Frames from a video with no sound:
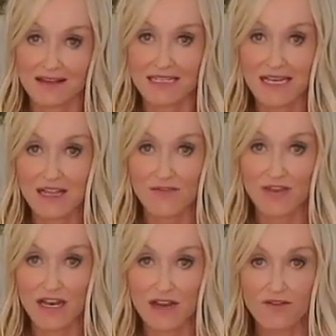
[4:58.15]
underneath
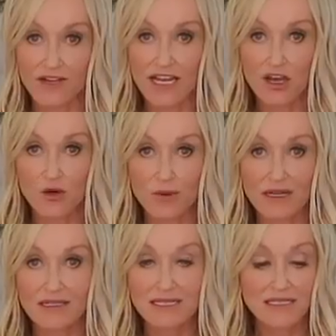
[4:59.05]
the video
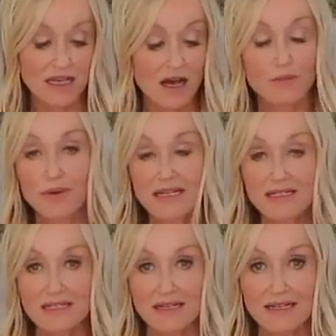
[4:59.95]
because this company
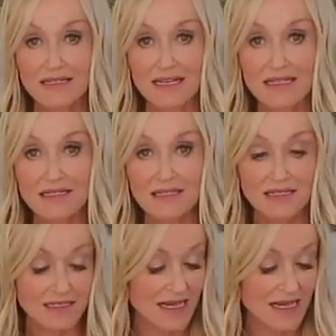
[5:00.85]
still exists,